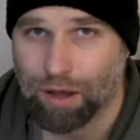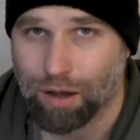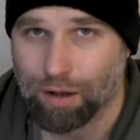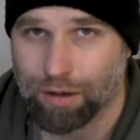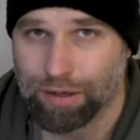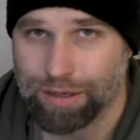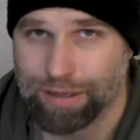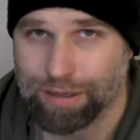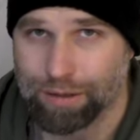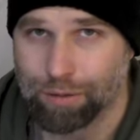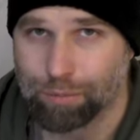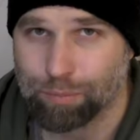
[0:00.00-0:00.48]
a
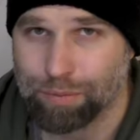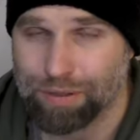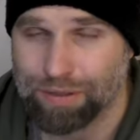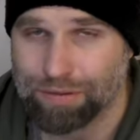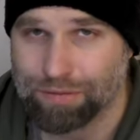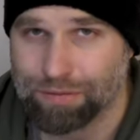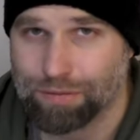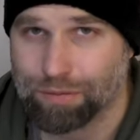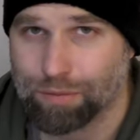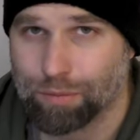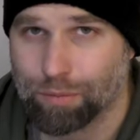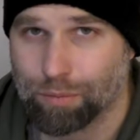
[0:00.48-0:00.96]
little
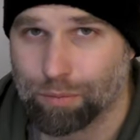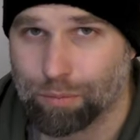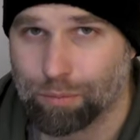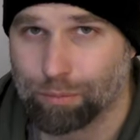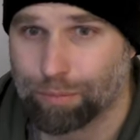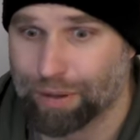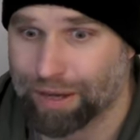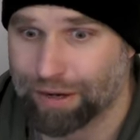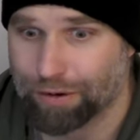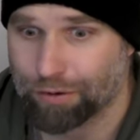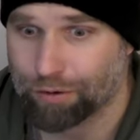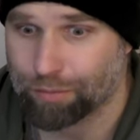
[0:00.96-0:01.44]
bit
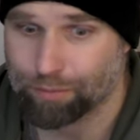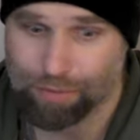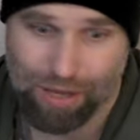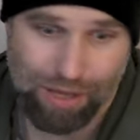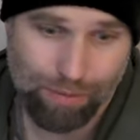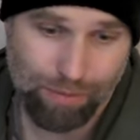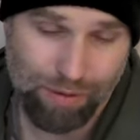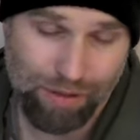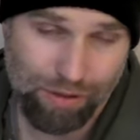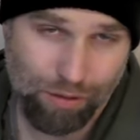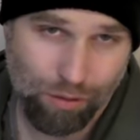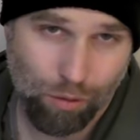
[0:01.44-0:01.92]
better,
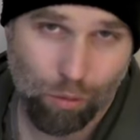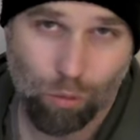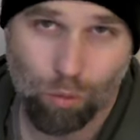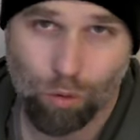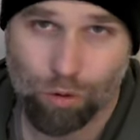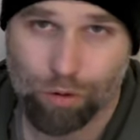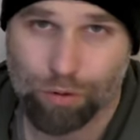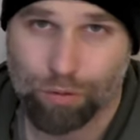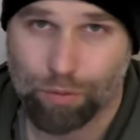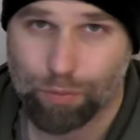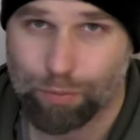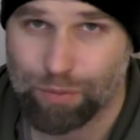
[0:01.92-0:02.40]
maybe,
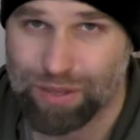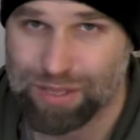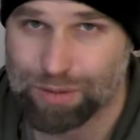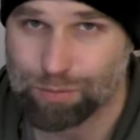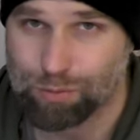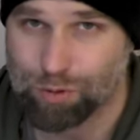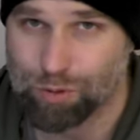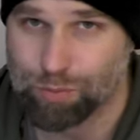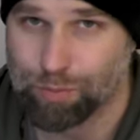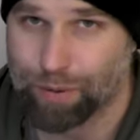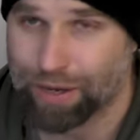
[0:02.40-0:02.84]
or this was